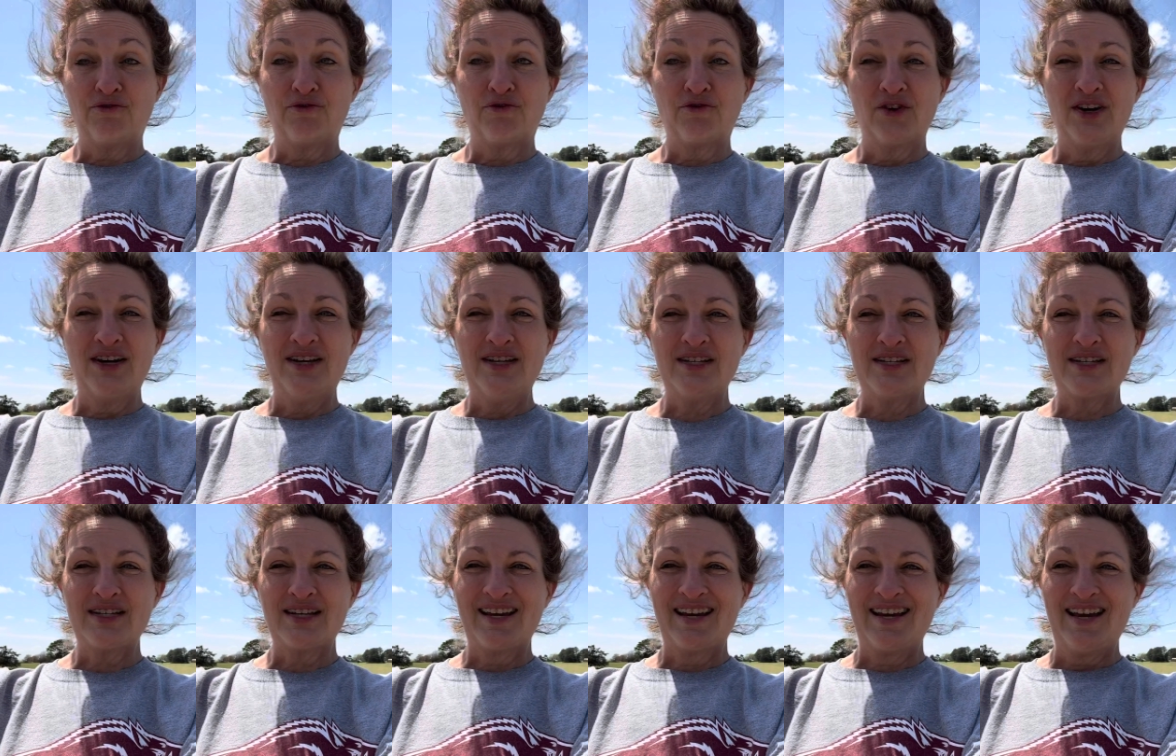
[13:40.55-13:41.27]

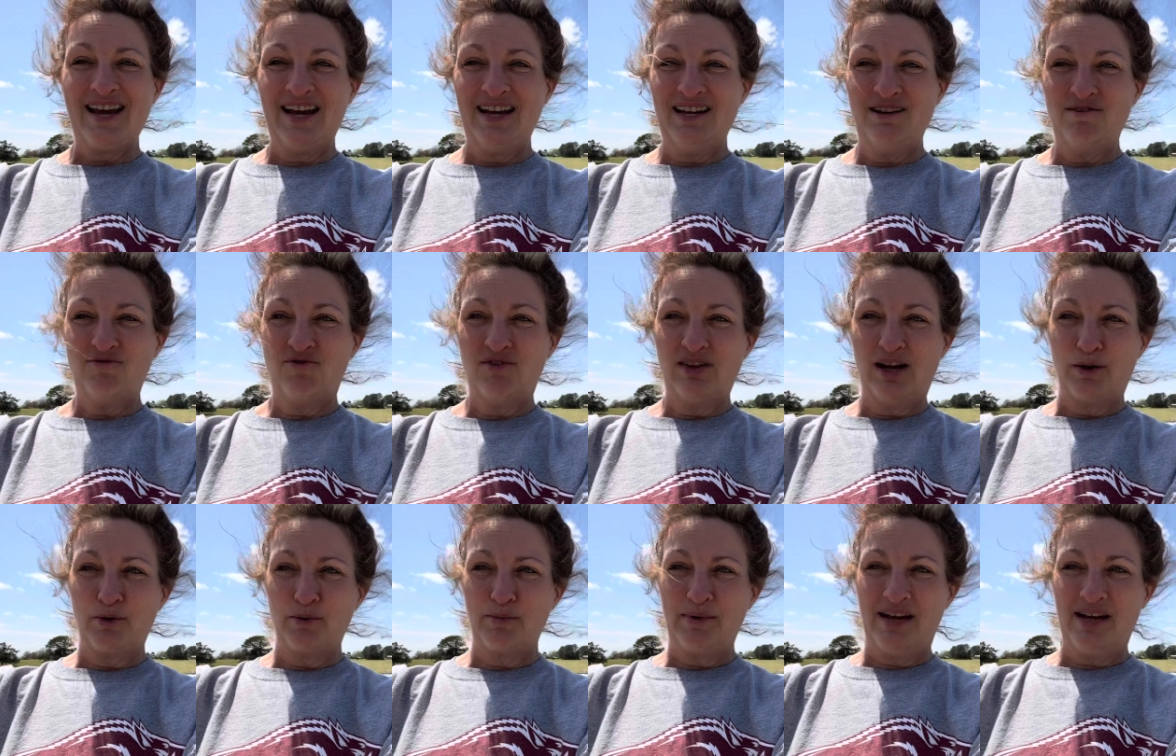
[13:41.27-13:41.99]
front gate
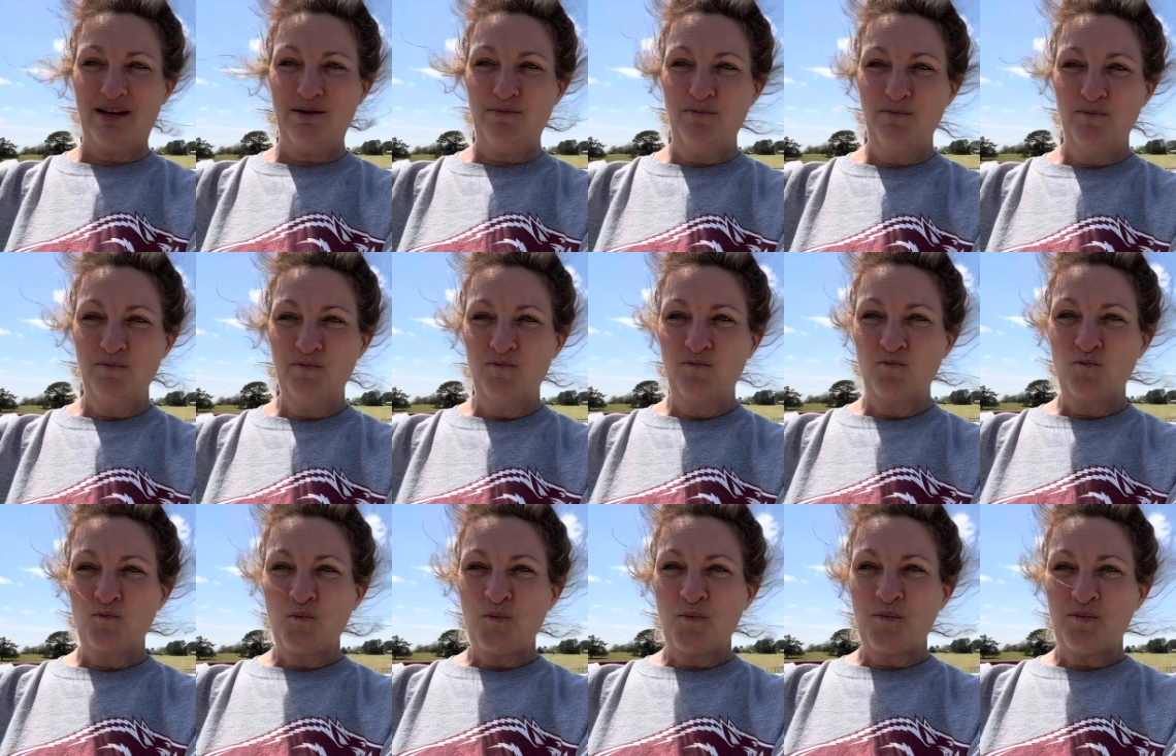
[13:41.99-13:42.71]
flower bed.
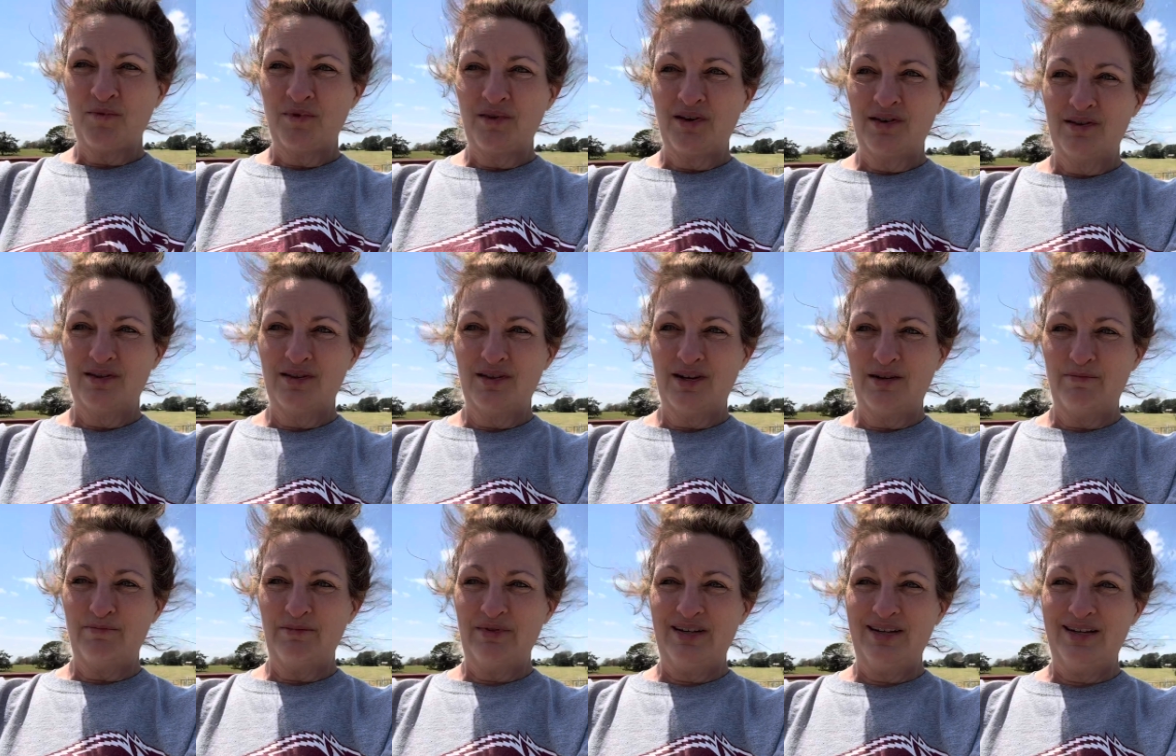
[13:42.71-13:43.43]

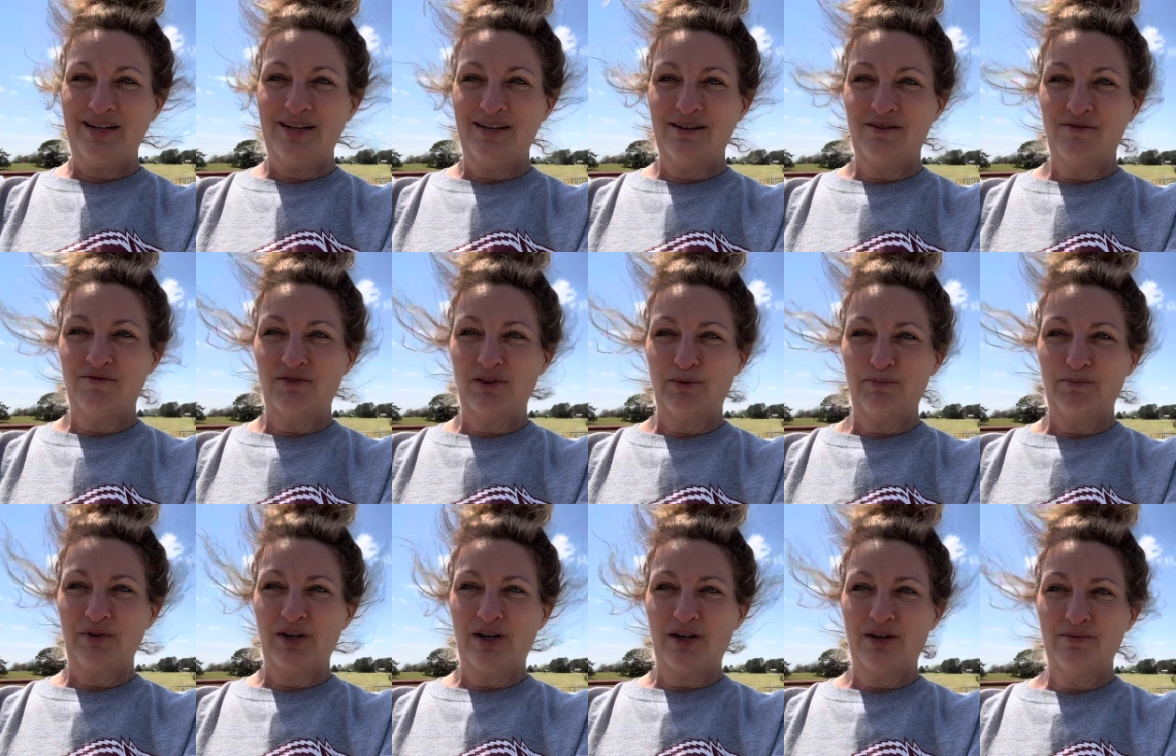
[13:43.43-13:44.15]
Let me
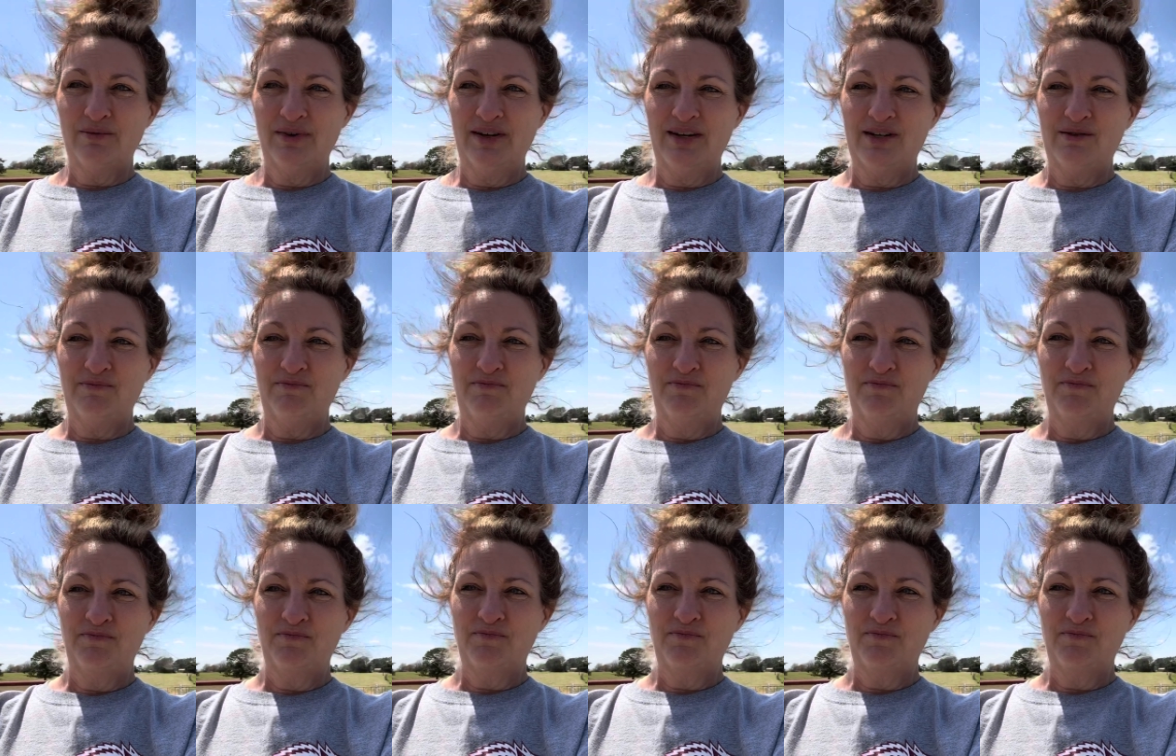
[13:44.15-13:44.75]
flip y'all around.